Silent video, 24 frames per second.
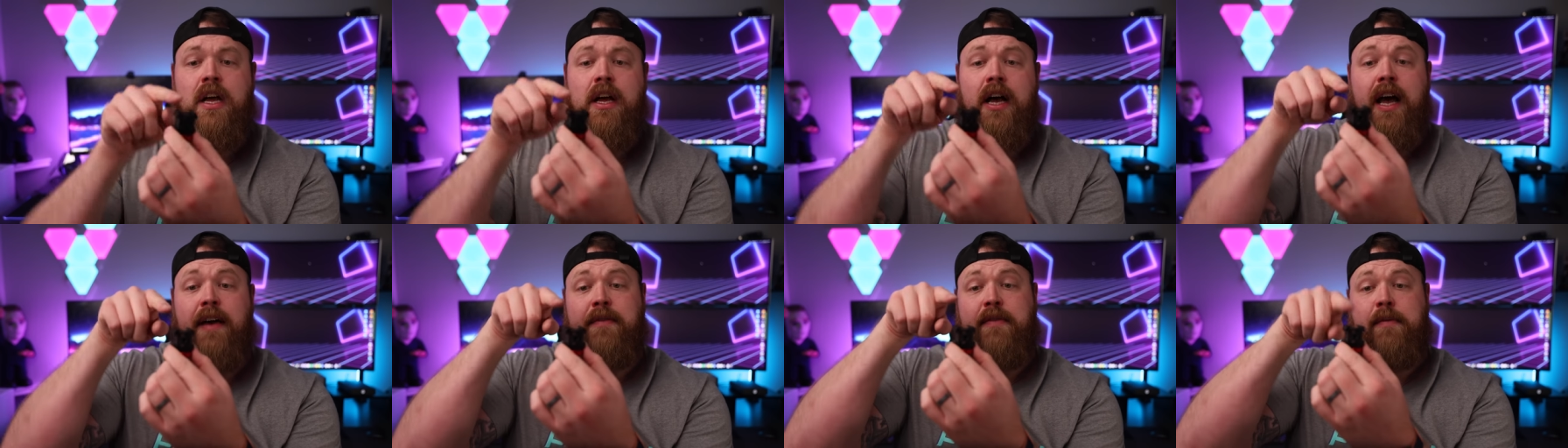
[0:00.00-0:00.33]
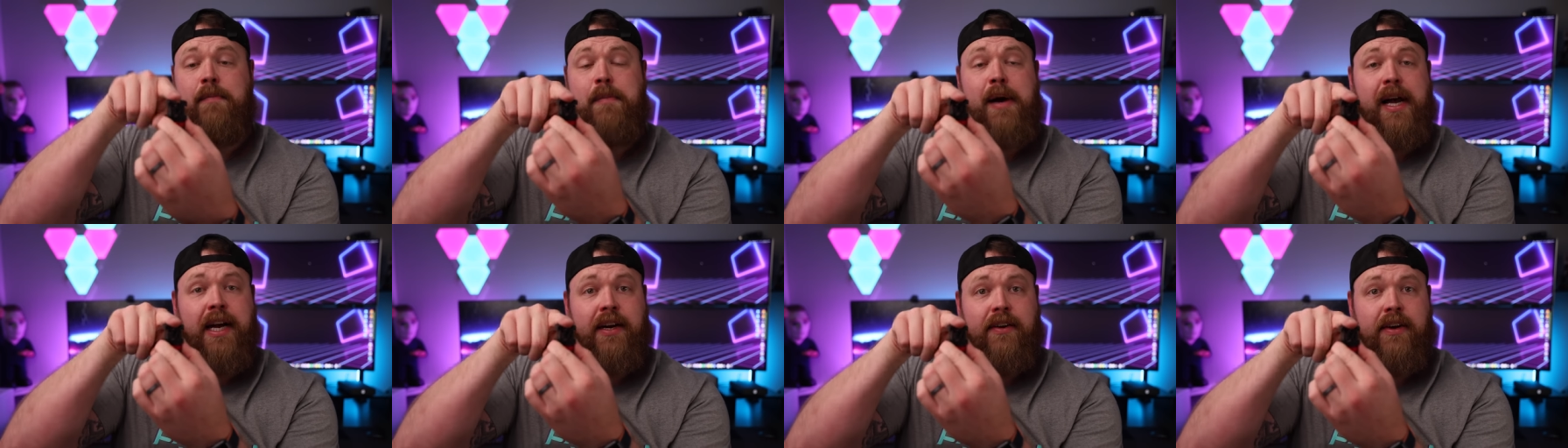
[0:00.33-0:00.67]
have a
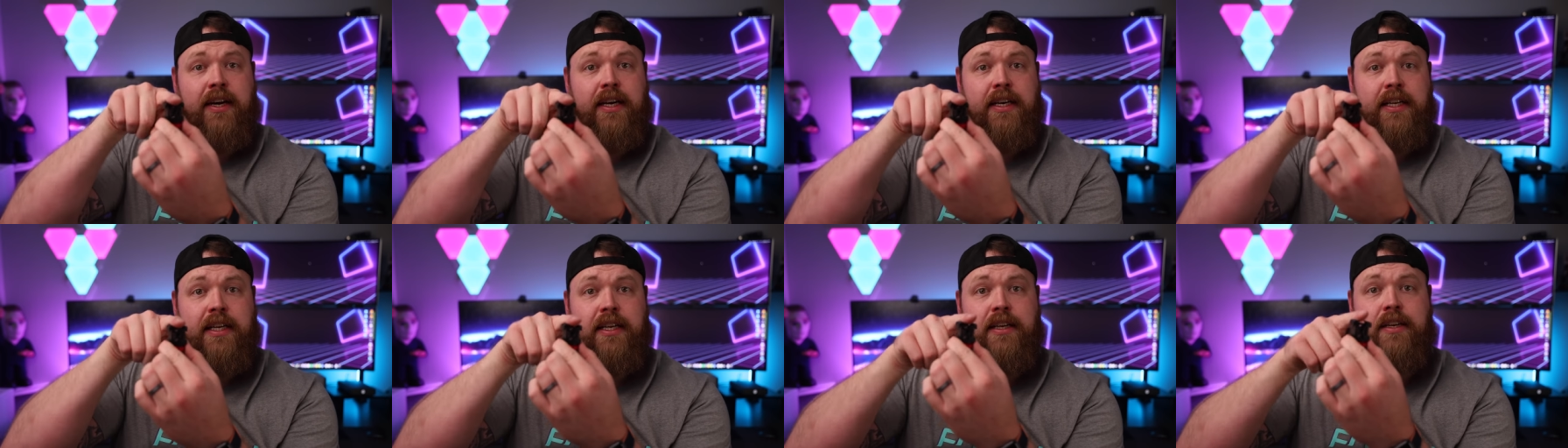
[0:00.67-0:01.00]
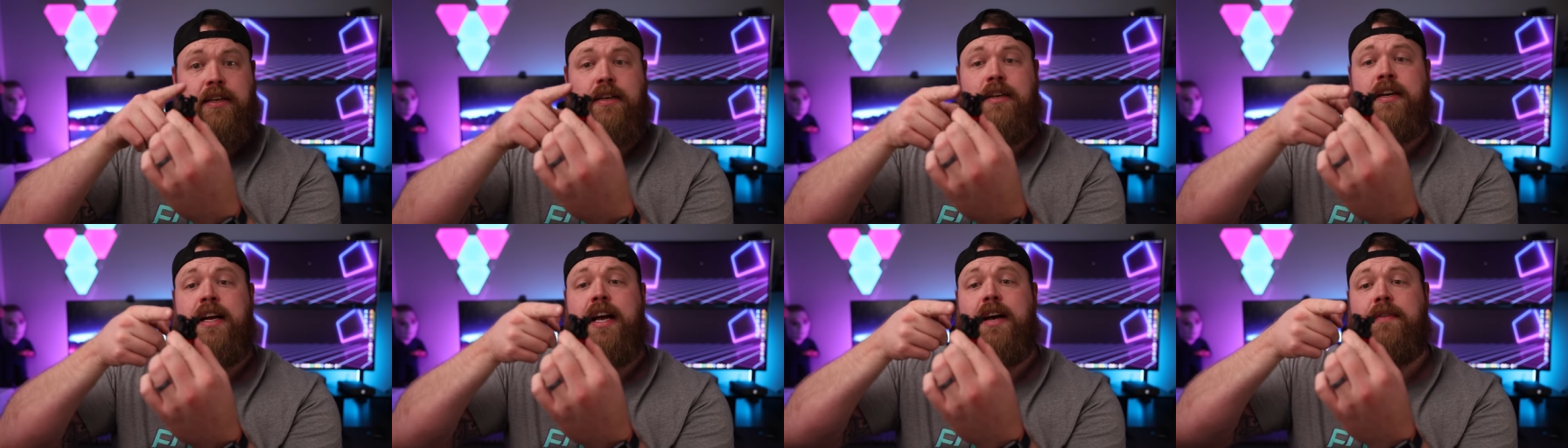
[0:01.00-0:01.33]
mic right
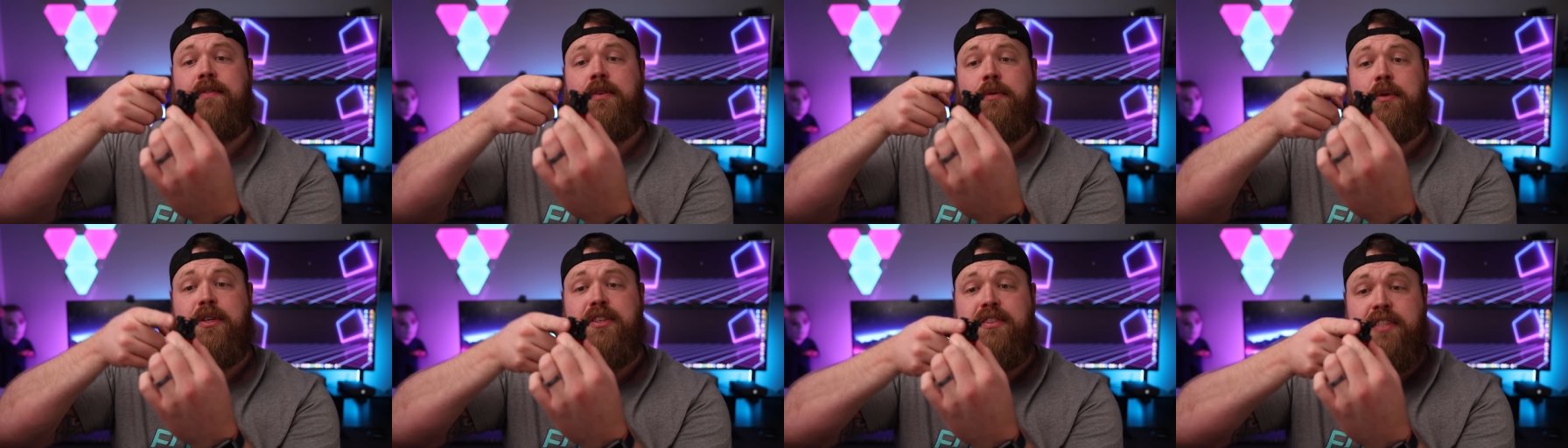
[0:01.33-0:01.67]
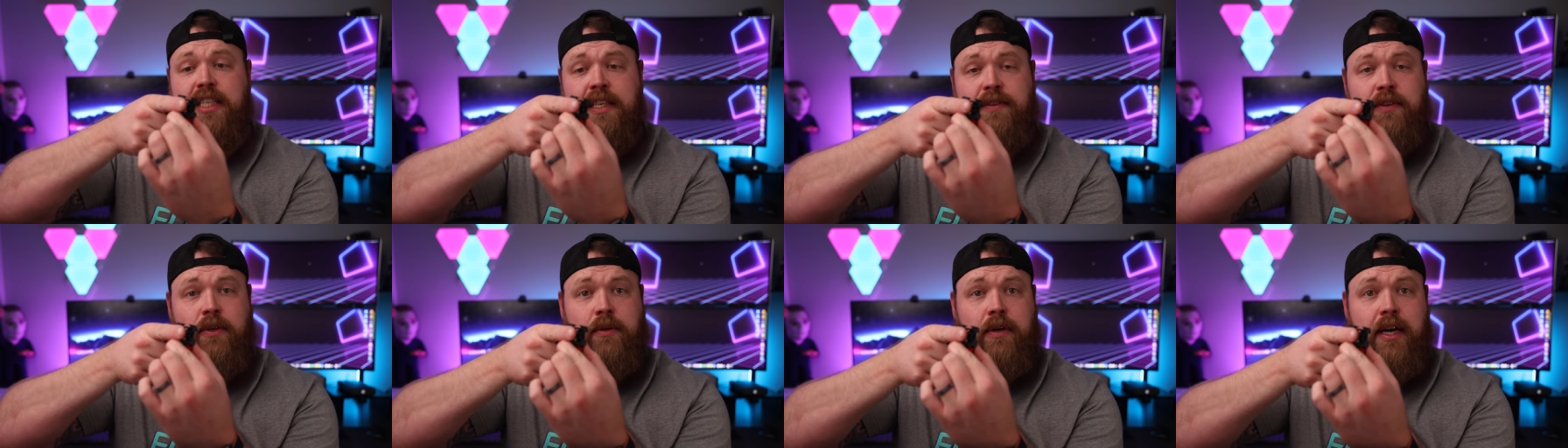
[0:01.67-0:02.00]
here, have the
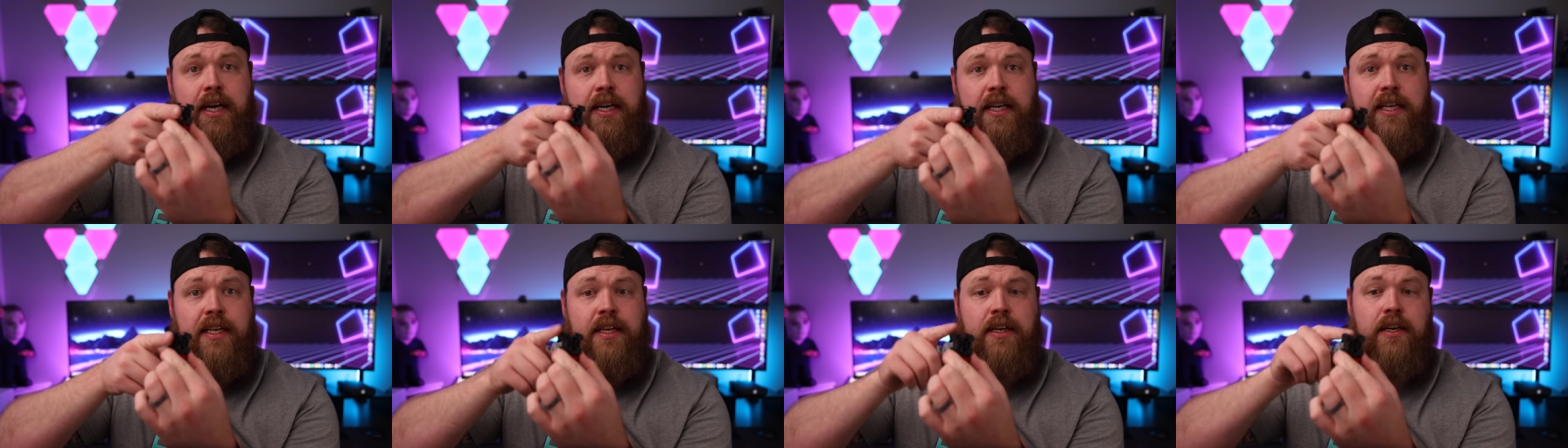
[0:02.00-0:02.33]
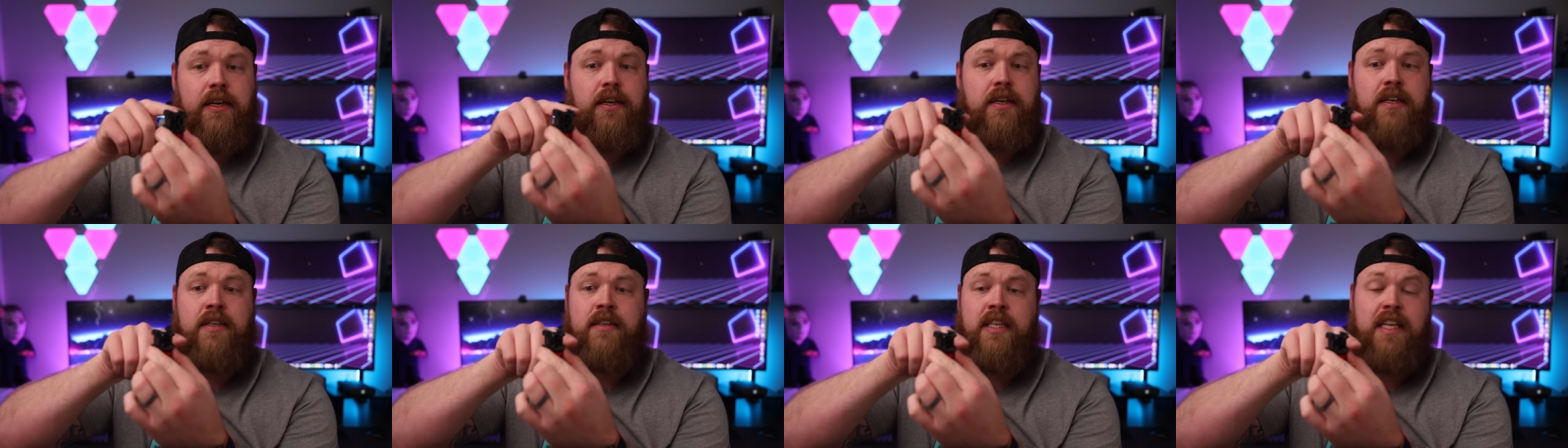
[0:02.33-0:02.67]
receiver right
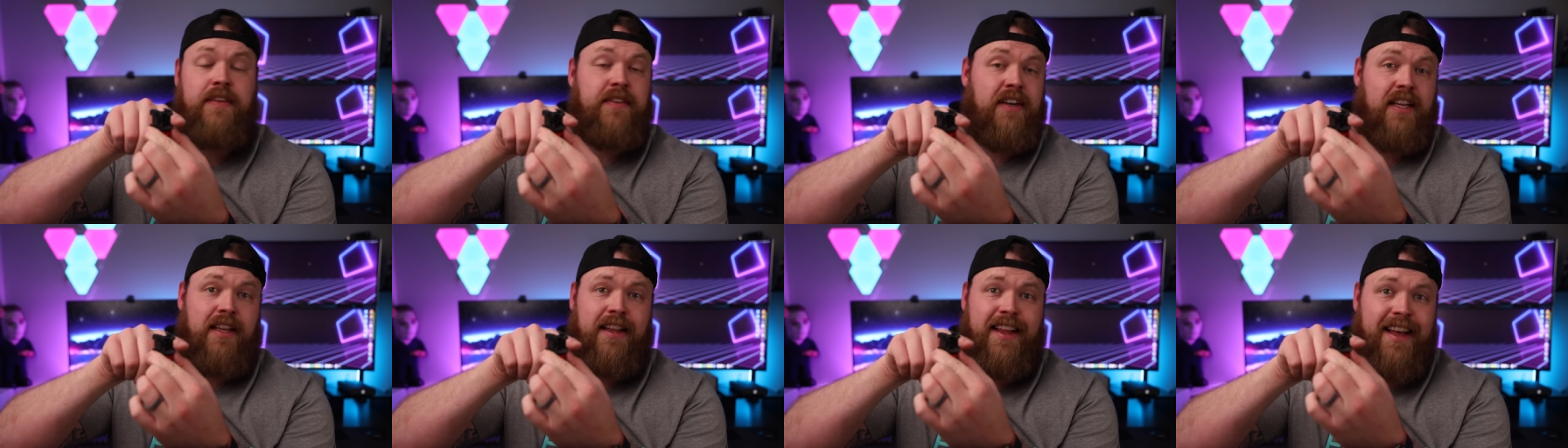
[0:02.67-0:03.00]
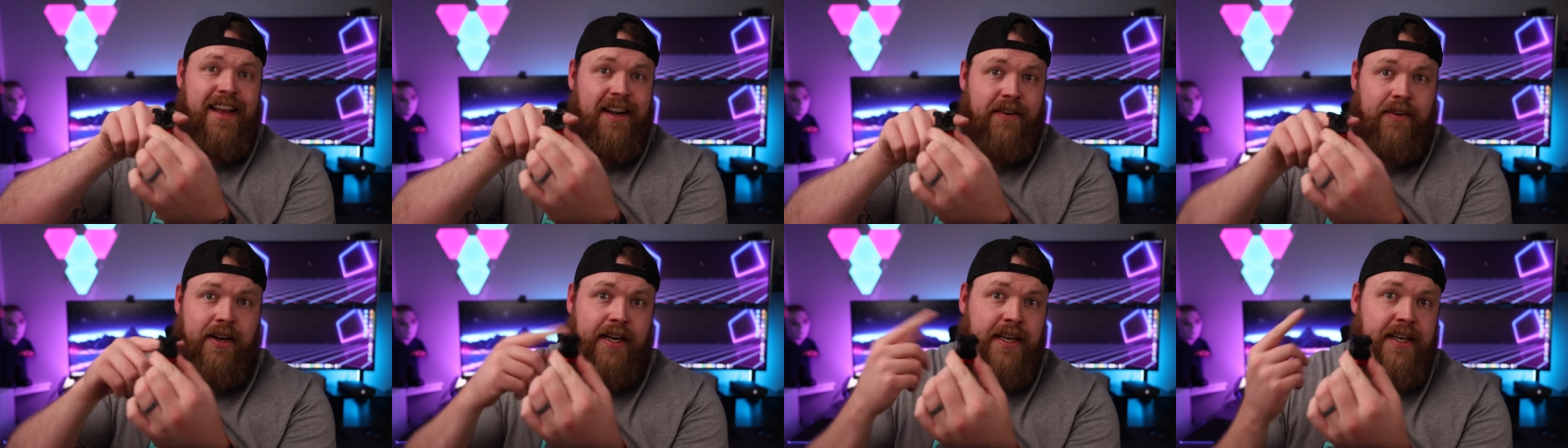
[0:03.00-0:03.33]
here, and even a
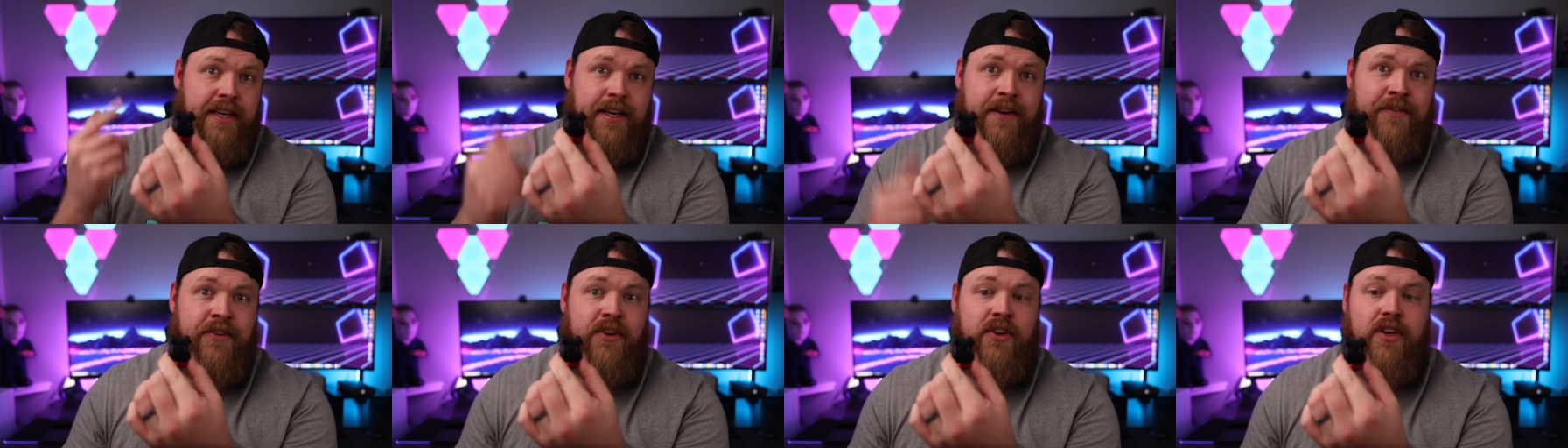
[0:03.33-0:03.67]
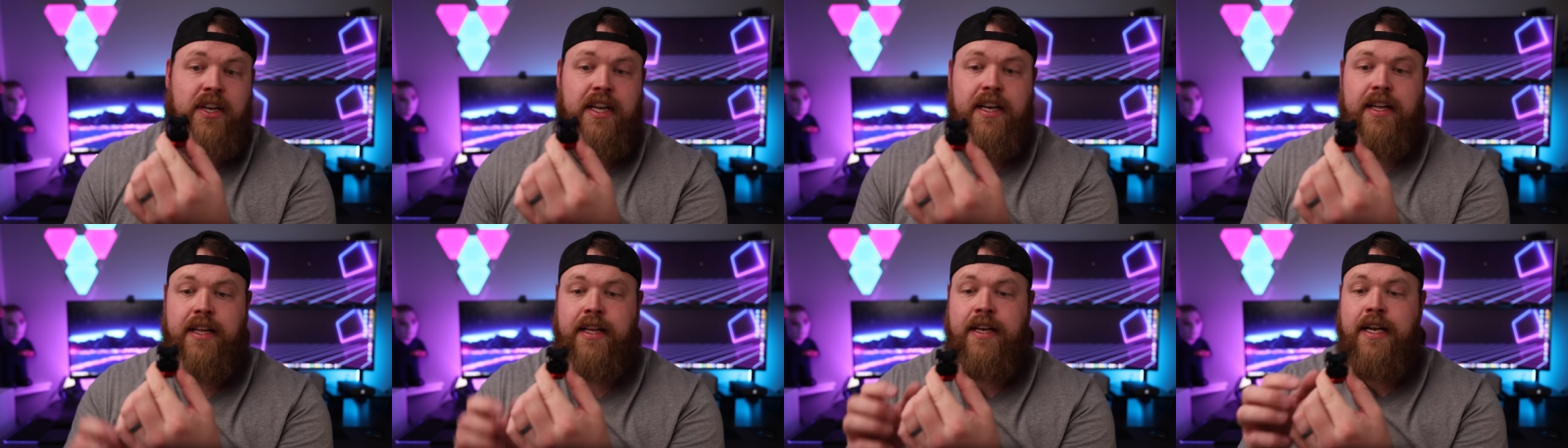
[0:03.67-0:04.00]
light right here if you
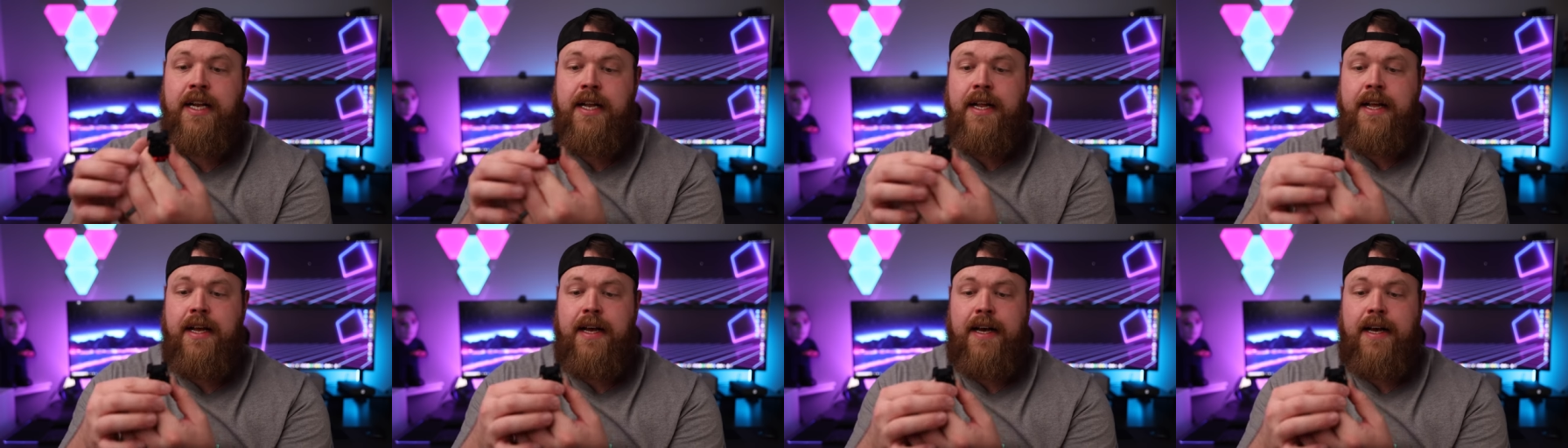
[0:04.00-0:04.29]
need it.